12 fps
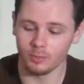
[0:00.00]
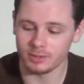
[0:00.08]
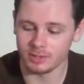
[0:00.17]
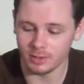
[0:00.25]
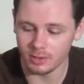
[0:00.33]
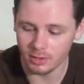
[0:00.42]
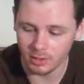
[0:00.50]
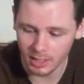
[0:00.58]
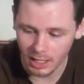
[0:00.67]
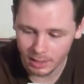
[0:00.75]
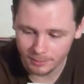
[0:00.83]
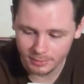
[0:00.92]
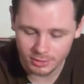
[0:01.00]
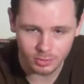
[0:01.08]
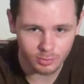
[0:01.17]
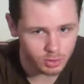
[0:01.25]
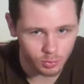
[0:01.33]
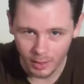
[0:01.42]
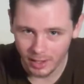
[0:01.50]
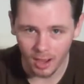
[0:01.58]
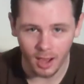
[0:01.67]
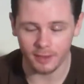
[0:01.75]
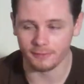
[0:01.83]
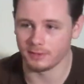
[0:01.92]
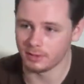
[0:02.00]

The calibration was way off,